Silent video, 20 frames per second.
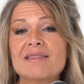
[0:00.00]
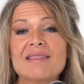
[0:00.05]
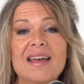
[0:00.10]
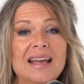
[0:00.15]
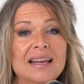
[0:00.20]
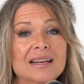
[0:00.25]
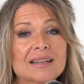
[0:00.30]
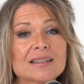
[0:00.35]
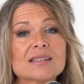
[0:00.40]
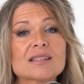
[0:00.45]

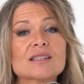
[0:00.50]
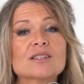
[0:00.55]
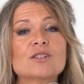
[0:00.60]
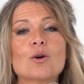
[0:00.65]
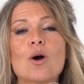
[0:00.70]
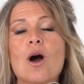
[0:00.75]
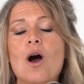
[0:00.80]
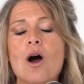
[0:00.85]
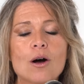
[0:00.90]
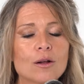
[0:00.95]
Thanks
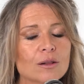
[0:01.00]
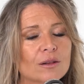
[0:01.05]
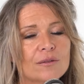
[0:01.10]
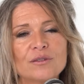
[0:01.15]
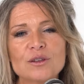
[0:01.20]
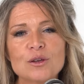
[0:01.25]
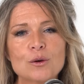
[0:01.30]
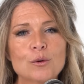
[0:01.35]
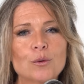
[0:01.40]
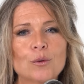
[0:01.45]
to all of
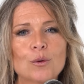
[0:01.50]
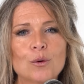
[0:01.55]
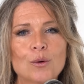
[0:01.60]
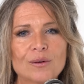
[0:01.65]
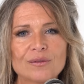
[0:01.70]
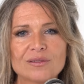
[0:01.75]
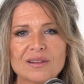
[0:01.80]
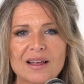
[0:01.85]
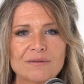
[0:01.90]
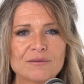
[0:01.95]
you who
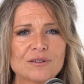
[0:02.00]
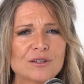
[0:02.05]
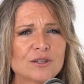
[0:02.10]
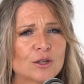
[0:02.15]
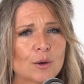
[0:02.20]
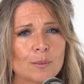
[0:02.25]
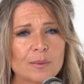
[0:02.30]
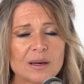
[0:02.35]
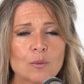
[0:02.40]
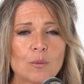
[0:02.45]
have left
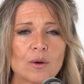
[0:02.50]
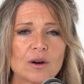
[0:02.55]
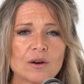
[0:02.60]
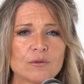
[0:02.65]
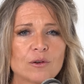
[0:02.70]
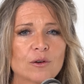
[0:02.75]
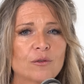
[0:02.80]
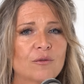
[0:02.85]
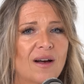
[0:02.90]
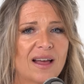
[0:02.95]
so many
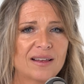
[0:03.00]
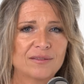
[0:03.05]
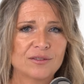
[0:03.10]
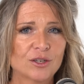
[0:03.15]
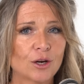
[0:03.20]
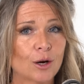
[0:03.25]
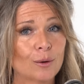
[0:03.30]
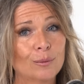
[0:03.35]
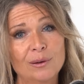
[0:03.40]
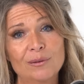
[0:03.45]
wonderful five
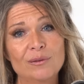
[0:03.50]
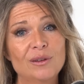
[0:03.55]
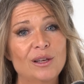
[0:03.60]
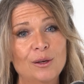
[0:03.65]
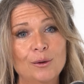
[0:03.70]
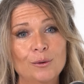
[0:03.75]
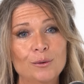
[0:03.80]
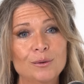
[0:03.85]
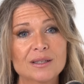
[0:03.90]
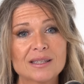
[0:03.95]
star
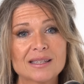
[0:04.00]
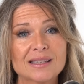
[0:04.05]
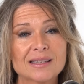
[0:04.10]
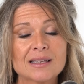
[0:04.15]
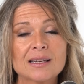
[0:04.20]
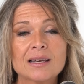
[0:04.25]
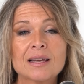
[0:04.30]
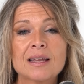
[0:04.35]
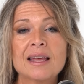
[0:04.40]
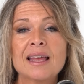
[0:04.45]
reviews.
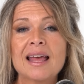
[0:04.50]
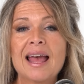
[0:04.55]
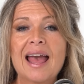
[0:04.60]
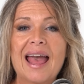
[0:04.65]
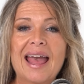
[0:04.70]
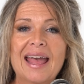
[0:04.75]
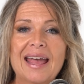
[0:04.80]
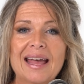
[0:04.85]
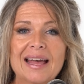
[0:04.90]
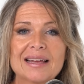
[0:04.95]

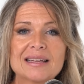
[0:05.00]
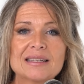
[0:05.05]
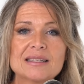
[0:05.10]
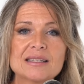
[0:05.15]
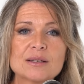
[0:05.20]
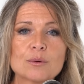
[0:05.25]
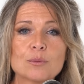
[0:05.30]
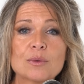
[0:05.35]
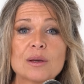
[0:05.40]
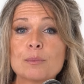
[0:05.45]

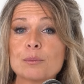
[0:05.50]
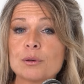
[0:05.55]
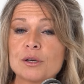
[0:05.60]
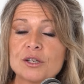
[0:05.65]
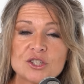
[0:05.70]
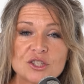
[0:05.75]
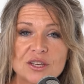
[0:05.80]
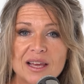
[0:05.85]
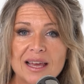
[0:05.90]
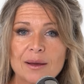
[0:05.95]
And we
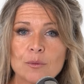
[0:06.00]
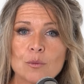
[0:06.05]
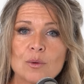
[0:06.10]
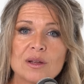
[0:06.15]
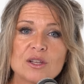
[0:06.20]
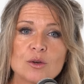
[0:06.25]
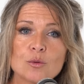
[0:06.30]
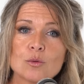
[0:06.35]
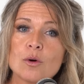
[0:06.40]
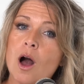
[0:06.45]
appreciate
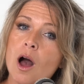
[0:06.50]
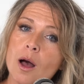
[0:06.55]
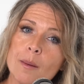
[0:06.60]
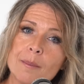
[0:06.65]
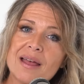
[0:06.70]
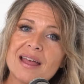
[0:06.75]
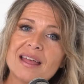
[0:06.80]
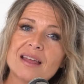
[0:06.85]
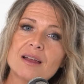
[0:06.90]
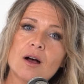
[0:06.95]
when you
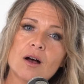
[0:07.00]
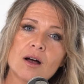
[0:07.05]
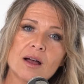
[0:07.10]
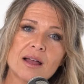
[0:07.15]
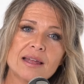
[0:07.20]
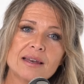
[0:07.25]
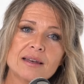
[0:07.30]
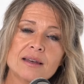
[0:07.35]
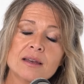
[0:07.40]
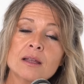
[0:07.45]
comment
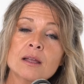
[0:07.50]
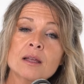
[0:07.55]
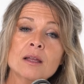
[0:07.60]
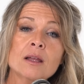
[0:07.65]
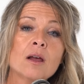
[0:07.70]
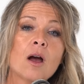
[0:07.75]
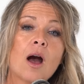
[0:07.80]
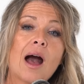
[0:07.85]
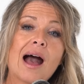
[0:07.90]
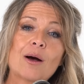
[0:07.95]
on
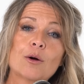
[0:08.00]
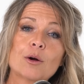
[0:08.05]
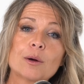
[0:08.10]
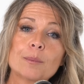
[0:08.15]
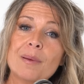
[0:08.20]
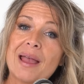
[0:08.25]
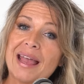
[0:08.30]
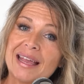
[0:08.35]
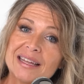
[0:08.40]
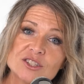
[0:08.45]
our
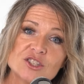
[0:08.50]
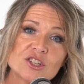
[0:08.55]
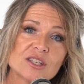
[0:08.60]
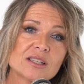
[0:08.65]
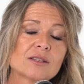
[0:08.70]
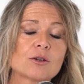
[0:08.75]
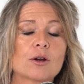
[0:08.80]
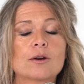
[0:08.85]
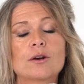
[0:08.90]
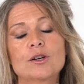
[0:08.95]

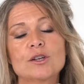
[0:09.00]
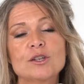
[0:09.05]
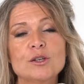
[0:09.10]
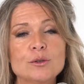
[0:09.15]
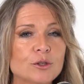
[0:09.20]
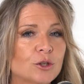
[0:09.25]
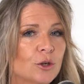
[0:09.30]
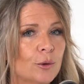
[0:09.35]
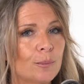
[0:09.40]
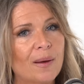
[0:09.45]
pages, on our
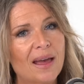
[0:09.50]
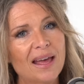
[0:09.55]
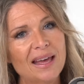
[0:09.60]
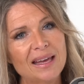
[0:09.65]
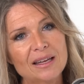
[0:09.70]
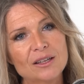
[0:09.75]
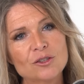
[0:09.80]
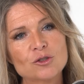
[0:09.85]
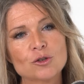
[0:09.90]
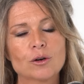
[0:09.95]
YouTube
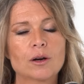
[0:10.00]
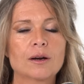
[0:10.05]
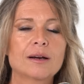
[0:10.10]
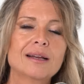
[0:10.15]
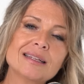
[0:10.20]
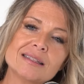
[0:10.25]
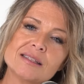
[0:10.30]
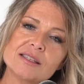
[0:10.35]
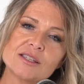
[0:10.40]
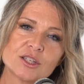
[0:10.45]
page, or our
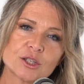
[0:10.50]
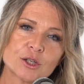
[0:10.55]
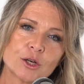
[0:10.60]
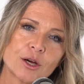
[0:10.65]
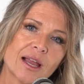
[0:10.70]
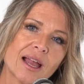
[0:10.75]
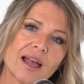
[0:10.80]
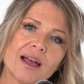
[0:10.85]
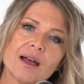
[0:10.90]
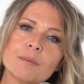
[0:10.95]

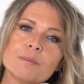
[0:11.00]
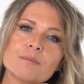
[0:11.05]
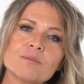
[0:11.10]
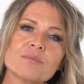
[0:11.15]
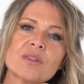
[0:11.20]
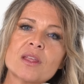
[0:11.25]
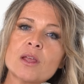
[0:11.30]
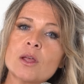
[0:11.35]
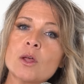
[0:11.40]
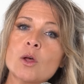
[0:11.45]
Instagram,
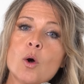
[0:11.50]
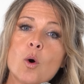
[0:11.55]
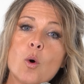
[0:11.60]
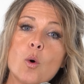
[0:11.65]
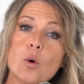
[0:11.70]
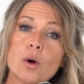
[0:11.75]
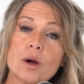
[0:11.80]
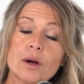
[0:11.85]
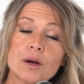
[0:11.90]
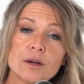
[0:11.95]

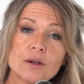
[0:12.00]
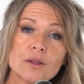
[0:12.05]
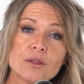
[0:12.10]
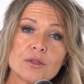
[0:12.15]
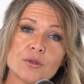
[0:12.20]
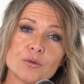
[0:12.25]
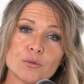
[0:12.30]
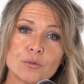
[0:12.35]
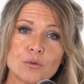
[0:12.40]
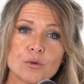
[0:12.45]
or
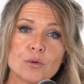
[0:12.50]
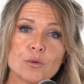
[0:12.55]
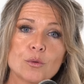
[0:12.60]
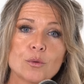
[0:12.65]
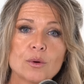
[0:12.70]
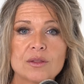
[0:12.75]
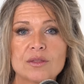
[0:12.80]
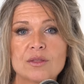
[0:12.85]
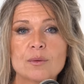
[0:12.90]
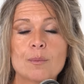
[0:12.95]

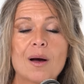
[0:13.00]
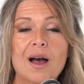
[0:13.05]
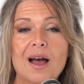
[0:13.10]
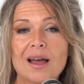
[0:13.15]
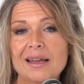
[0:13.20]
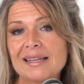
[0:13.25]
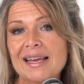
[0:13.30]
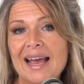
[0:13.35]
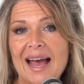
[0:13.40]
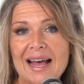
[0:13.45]
through the
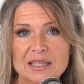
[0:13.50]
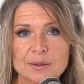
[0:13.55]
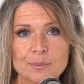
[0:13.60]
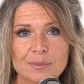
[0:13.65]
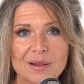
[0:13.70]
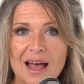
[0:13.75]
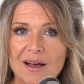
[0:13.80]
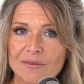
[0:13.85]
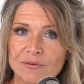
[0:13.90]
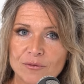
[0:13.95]
podcast
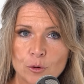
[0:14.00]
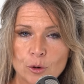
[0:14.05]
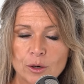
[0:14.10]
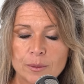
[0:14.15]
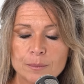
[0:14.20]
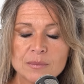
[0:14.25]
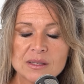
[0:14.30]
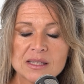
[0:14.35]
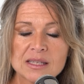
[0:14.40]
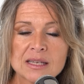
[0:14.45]

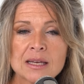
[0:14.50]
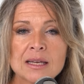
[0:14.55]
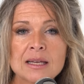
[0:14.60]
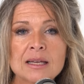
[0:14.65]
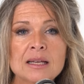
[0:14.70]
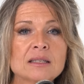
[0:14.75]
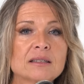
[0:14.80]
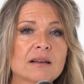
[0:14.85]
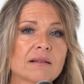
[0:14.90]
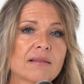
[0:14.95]
platforms
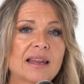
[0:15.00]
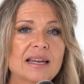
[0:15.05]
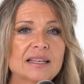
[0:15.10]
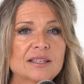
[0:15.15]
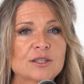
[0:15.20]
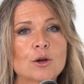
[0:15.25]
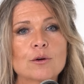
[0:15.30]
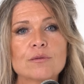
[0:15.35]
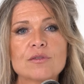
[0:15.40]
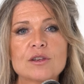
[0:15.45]
to let
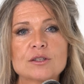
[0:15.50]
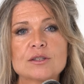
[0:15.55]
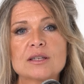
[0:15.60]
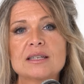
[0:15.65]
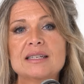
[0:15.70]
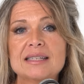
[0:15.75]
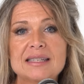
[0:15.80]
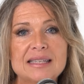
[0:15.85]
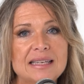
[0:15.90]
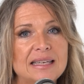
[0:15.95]
us know if there's a
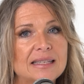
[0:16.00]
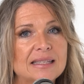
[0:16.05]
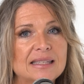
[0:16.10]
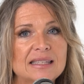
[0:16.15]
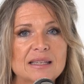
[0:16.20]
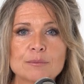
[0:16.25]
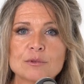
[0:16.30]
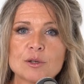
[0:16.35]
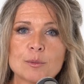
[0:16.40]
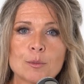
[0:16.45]
disease,
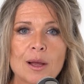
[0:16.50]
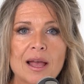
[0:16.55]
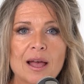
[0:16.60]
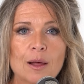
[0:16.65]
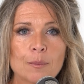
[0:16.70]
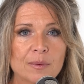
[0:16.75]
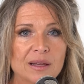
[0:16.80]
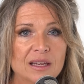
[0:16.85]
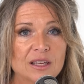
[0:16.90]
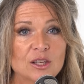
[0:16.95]
symptom, or
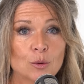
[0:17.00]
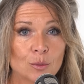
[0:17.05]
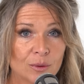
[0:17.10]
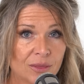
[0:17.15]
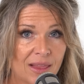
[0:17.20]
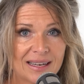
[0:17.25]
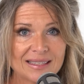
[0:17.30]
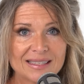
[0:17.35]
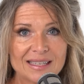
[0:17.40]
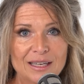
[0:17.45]
ailment you would
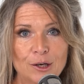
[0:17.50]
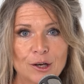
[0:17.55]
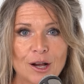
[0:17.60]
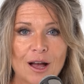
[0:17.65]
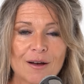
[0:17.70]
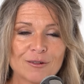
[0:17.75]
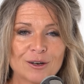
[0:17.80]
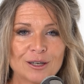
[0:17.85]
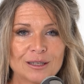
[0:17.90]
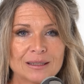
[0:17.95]
like to hear
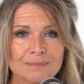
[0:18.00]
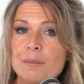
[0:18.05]
covered.